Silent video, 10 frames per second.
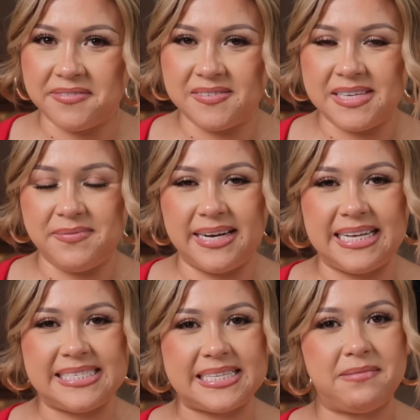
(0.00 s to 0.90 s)
15
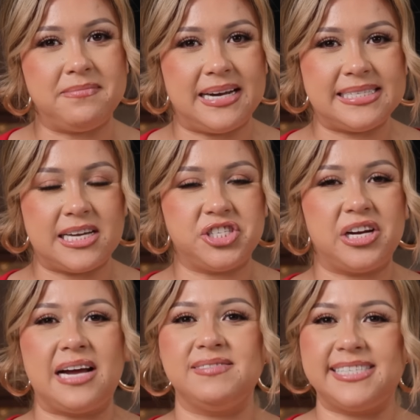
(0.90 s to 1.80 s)
minutes the masa should
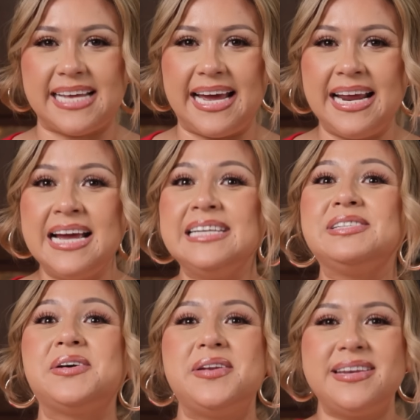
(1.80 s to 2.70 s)
have set.
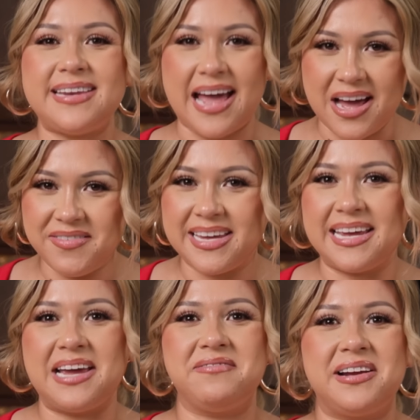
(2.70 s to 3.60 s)
So now we
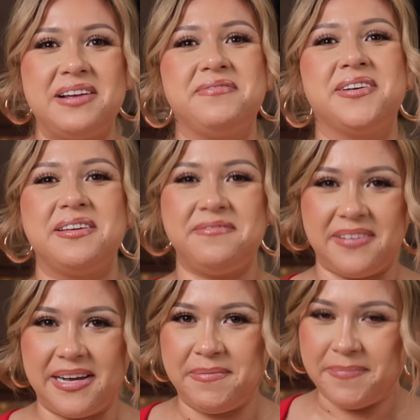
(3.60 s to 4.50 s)
can get ready for the
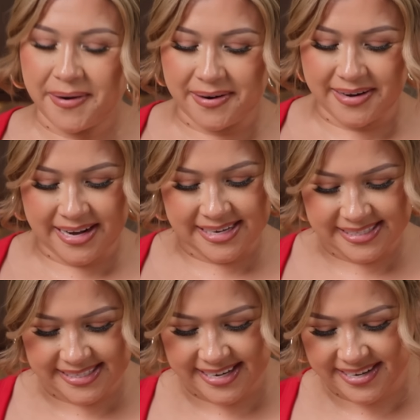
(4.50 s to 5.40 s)
fun part,
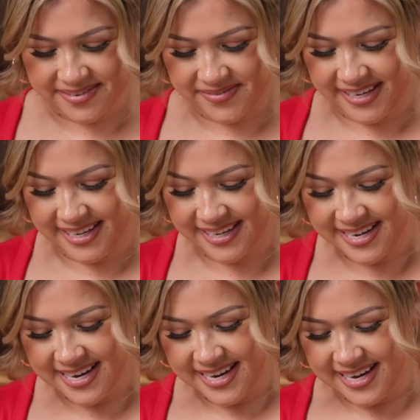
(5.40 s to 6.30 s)
serving.
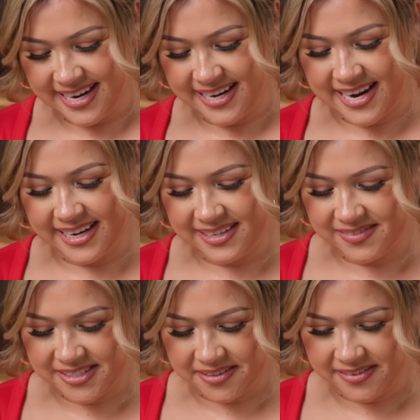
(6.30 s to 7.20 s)
And I am
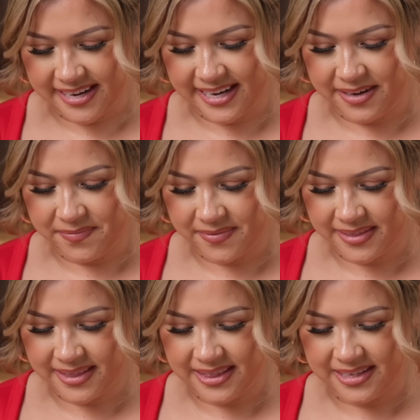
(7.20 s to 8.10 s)
so ready.
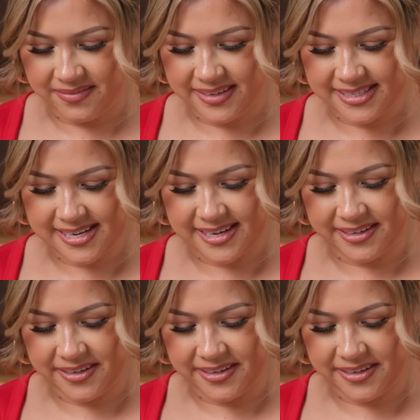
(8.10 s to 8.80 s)
Let me tell